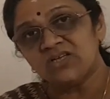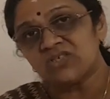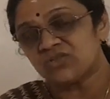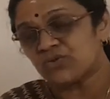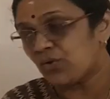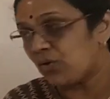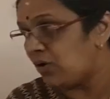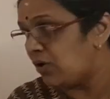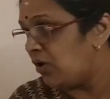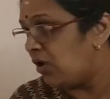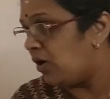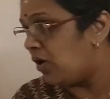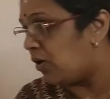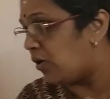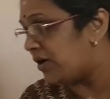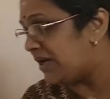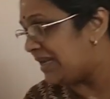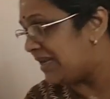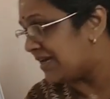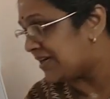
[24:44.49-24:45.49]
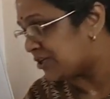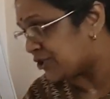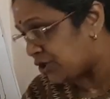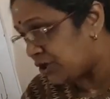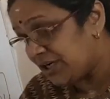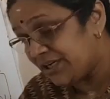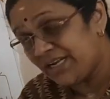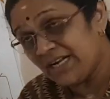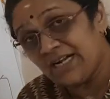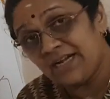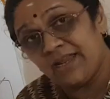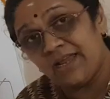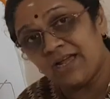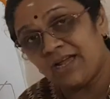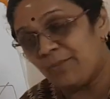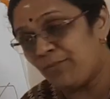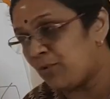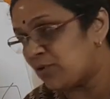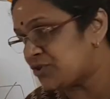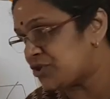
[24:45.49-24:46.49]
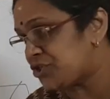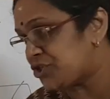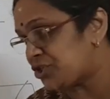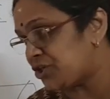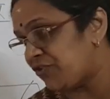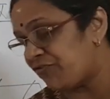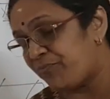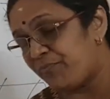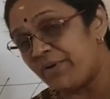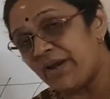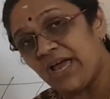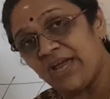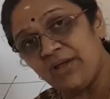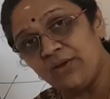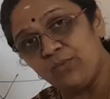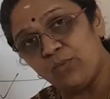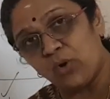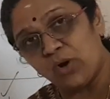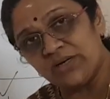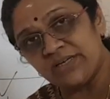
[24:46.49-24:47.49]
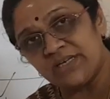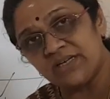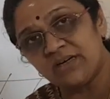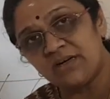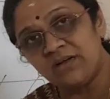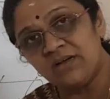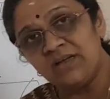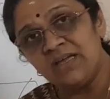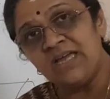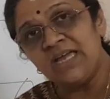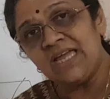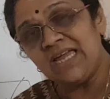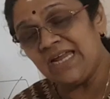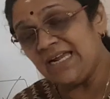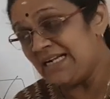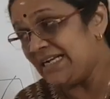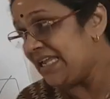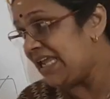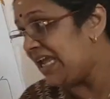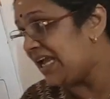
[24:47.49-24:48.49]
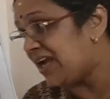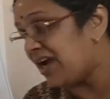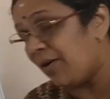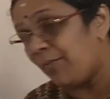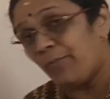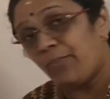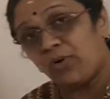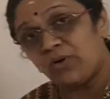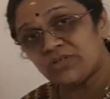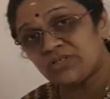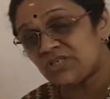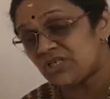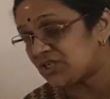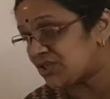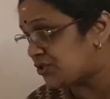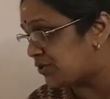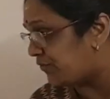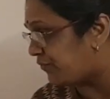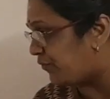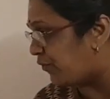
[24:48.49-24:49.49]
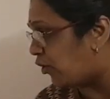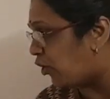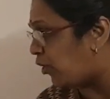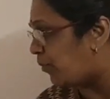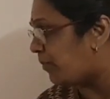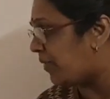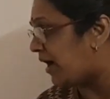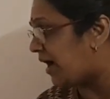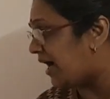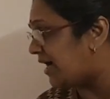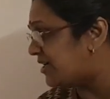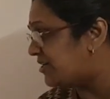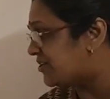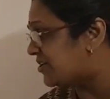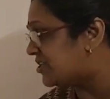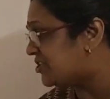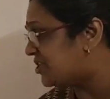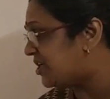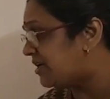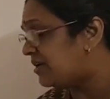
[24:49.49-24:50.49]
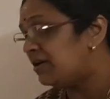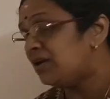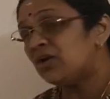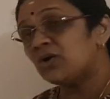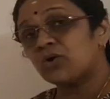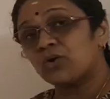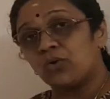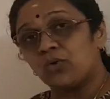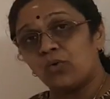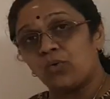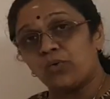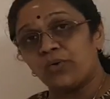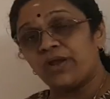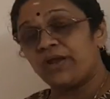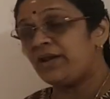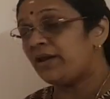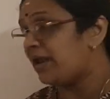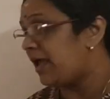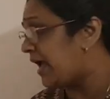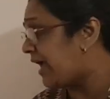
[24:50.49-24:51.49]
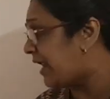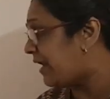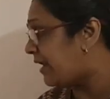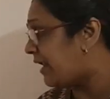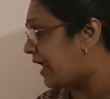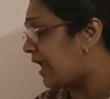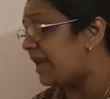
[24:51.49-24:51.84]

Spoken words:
So on electrolytic decomposition of brine water, it decomposes to form hydrogen, chlorine and